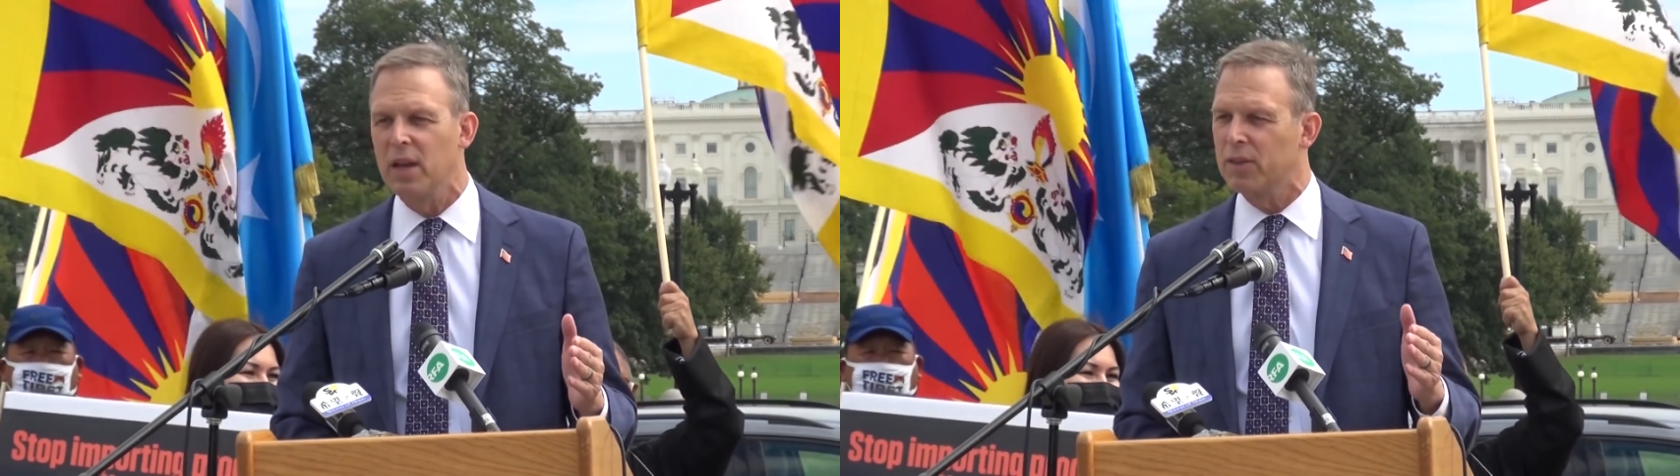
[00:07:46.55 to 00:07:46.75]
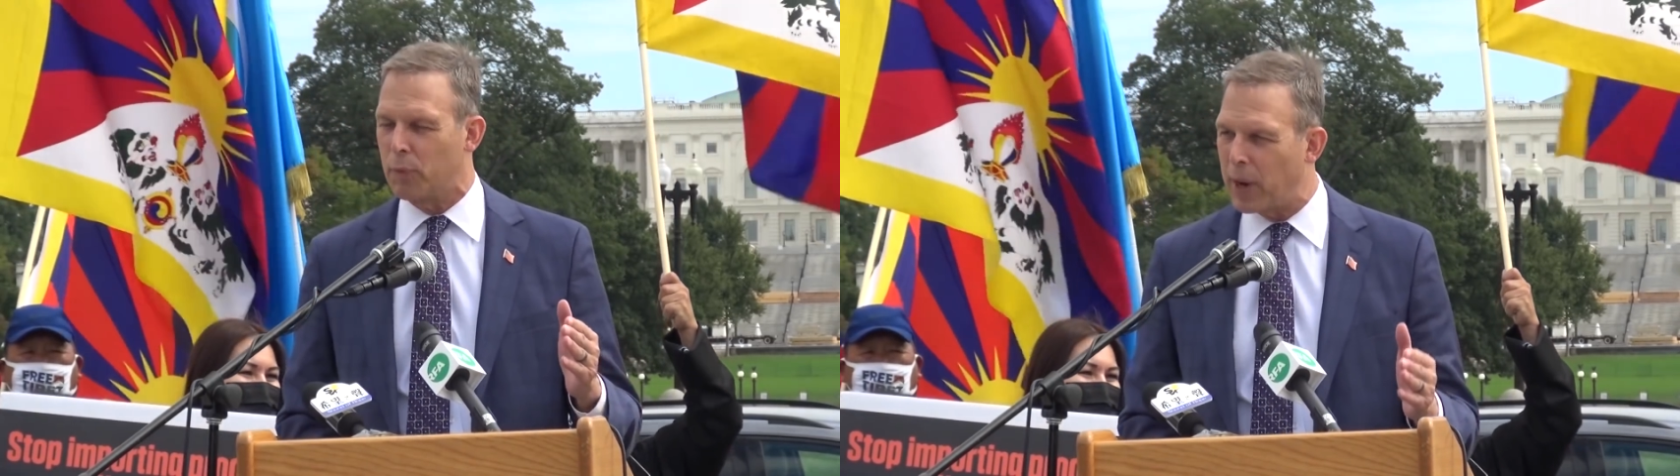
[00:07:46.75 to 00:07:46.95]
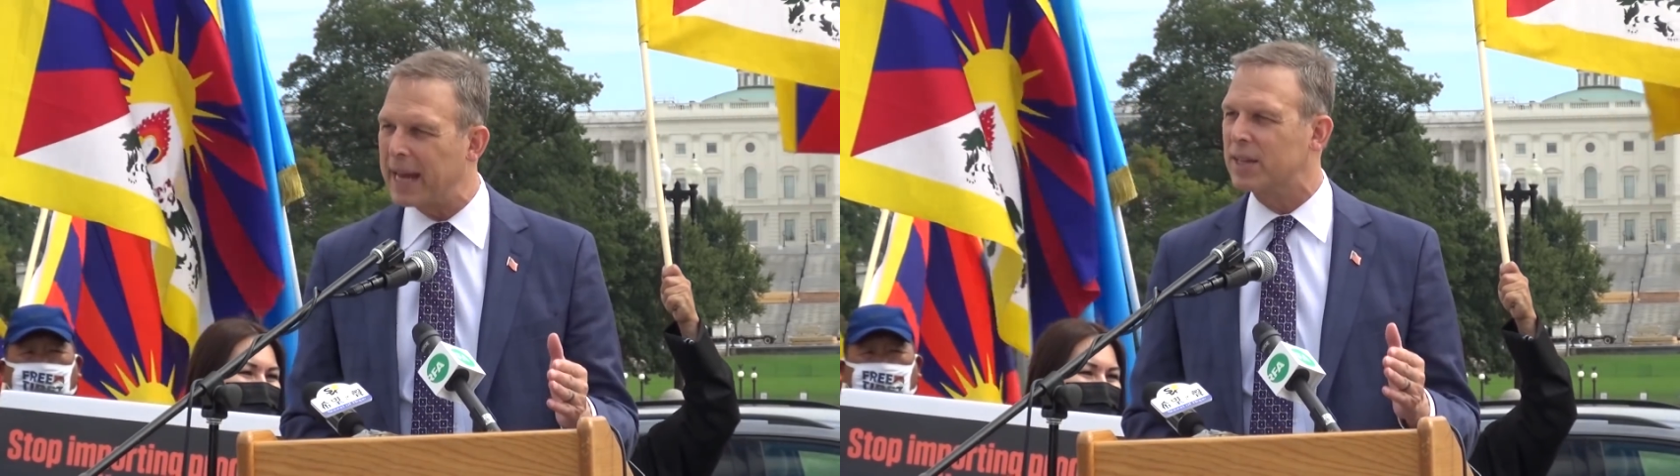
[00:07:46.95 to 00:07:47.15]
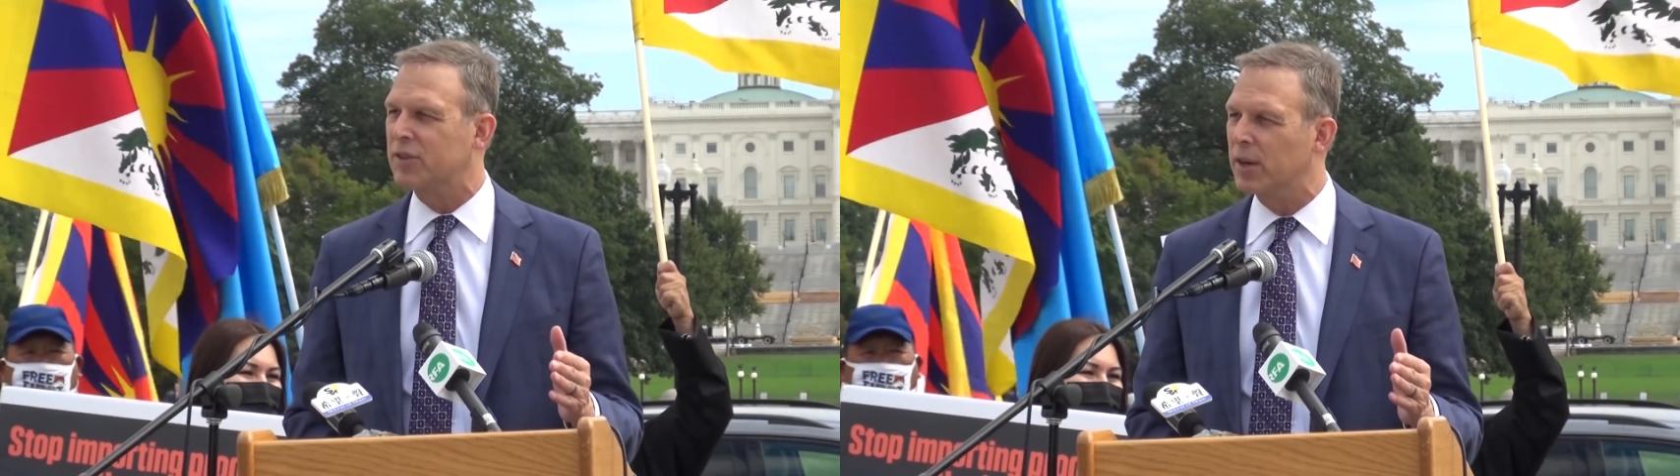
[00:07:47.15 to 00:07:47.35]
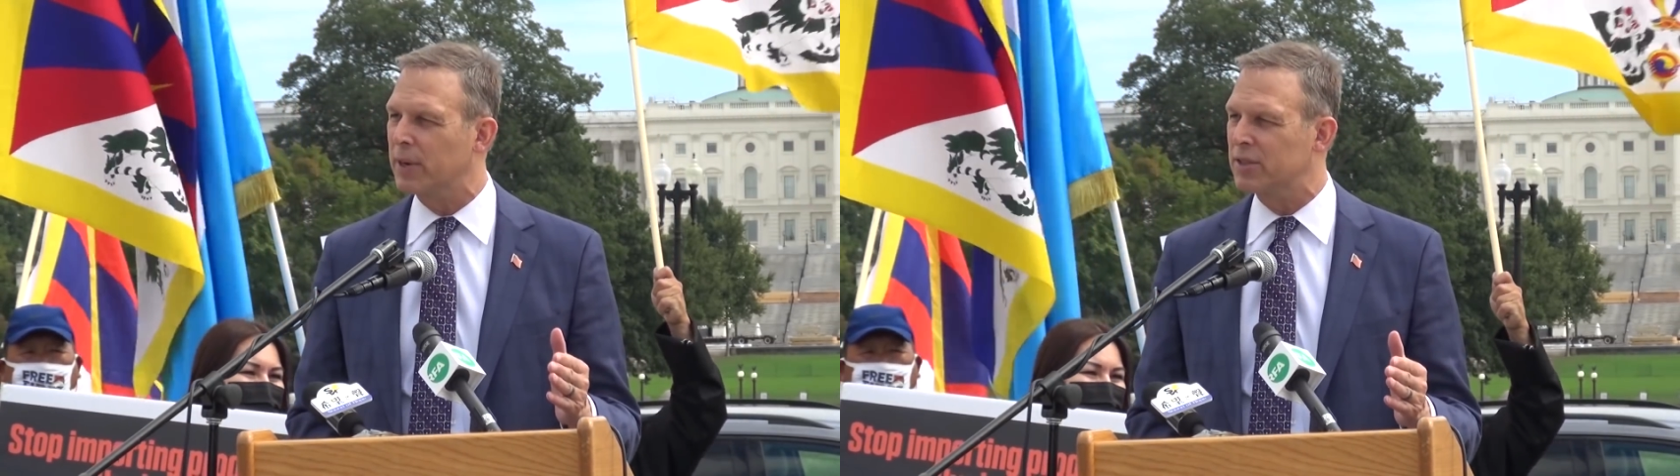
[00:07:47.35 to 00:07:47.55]
the
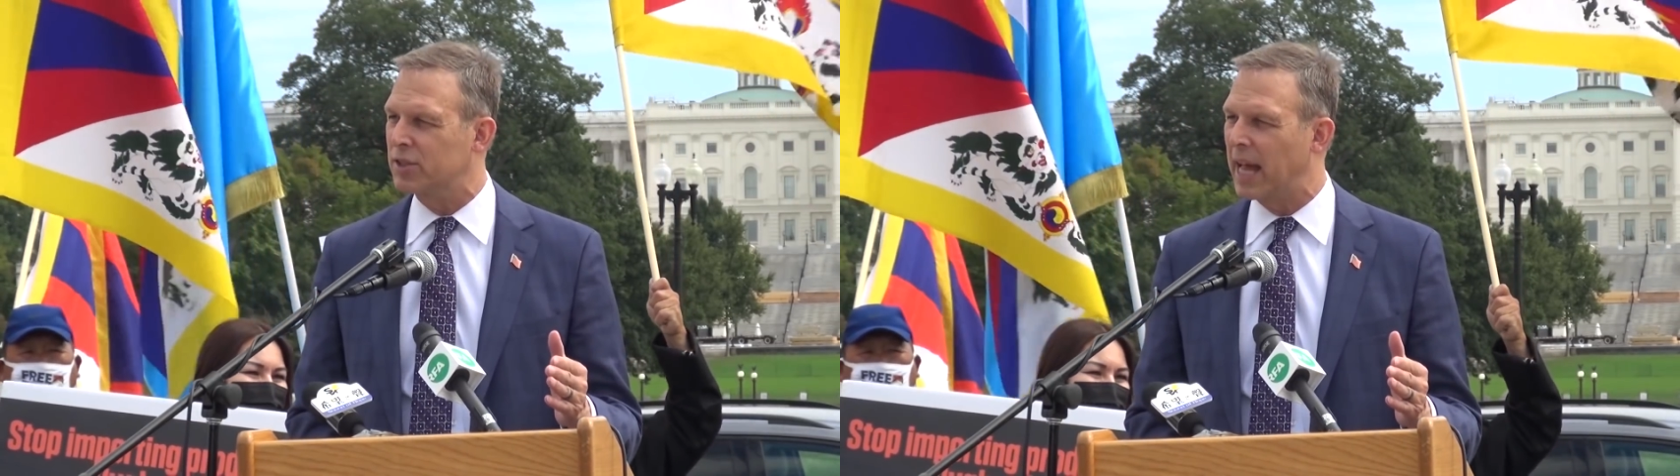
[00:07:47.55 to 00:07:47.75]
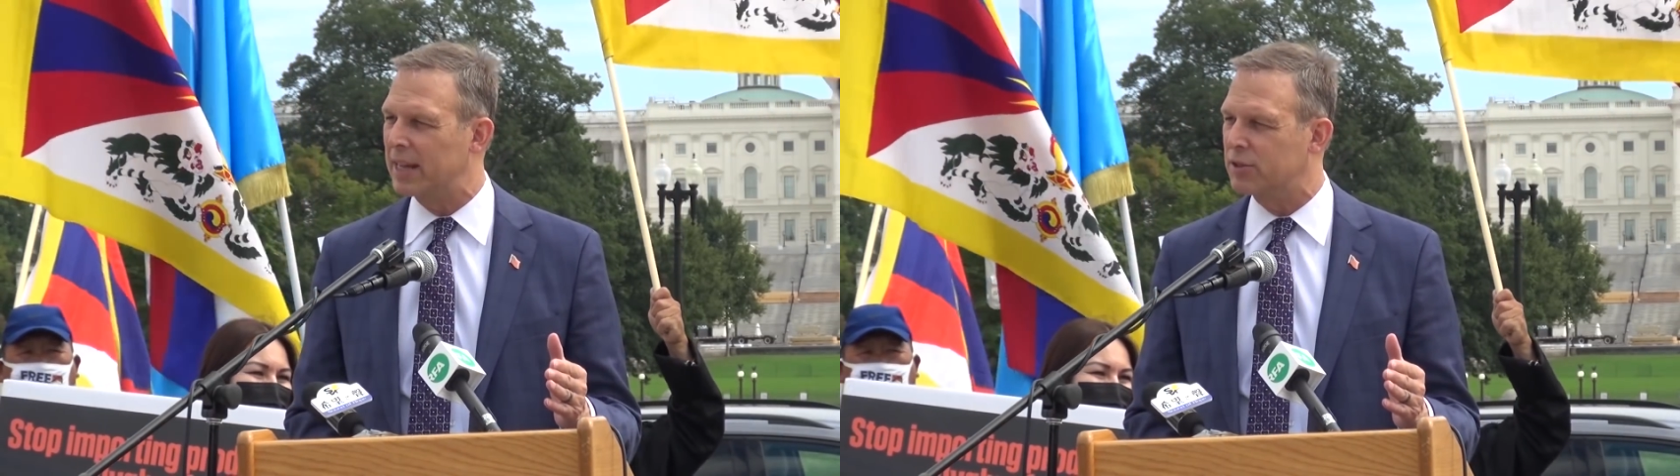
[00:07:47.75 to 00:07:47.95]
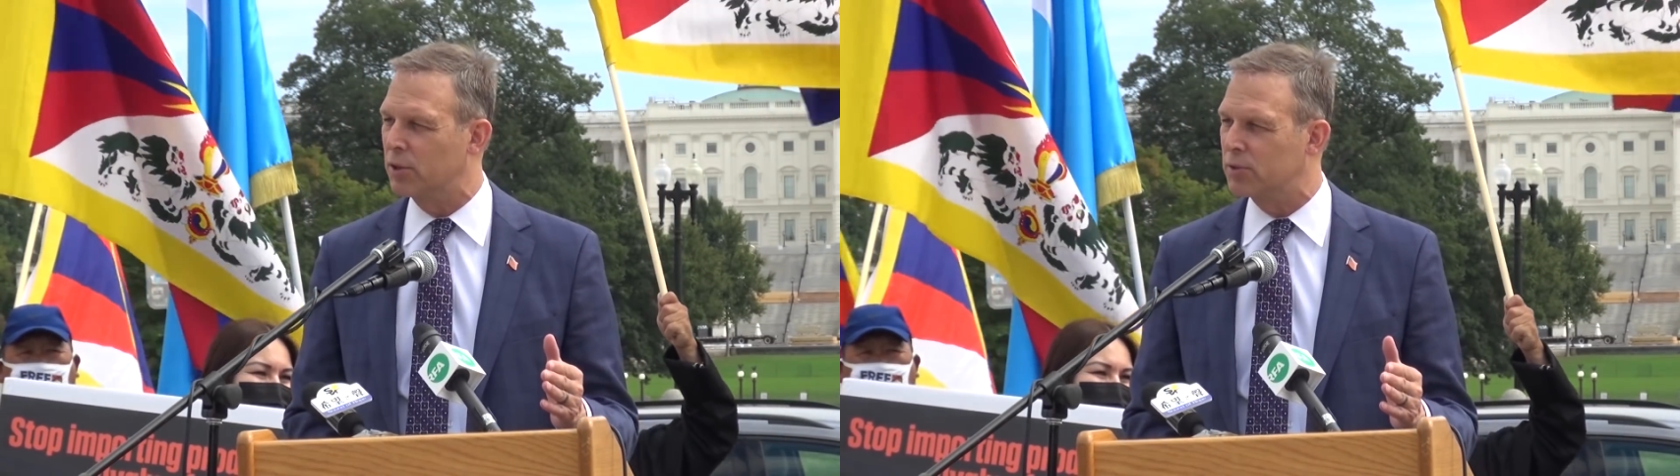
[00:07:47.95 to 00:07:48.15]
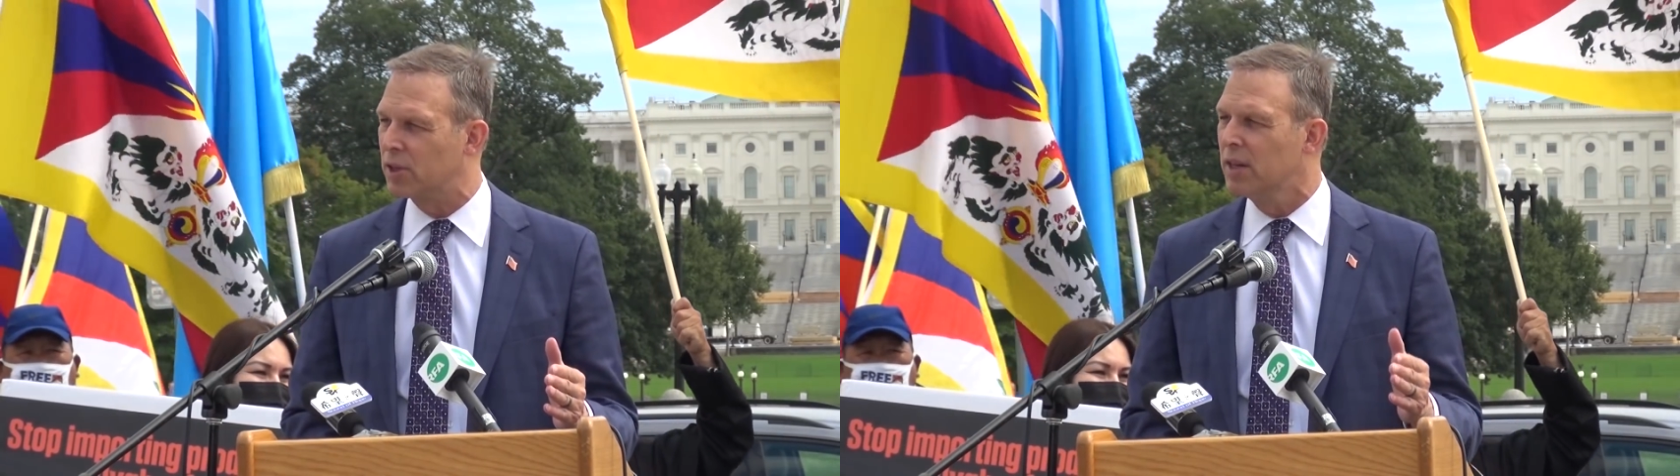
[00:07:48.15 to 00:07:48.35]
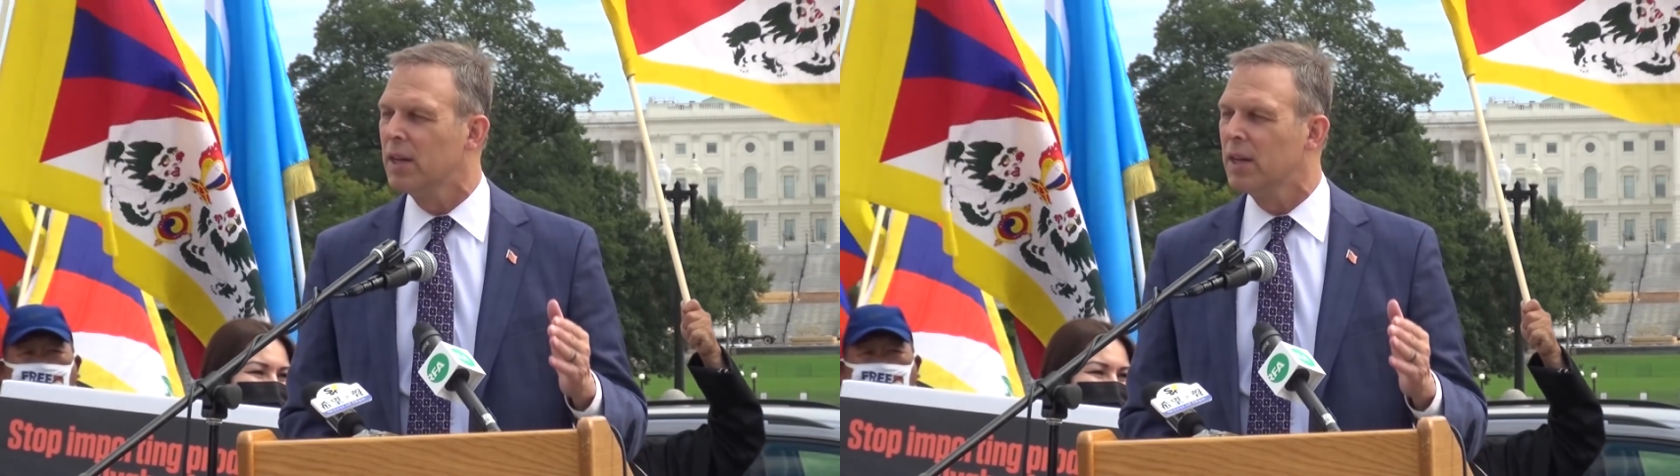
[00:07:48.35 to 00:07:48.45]
racketeering statutes,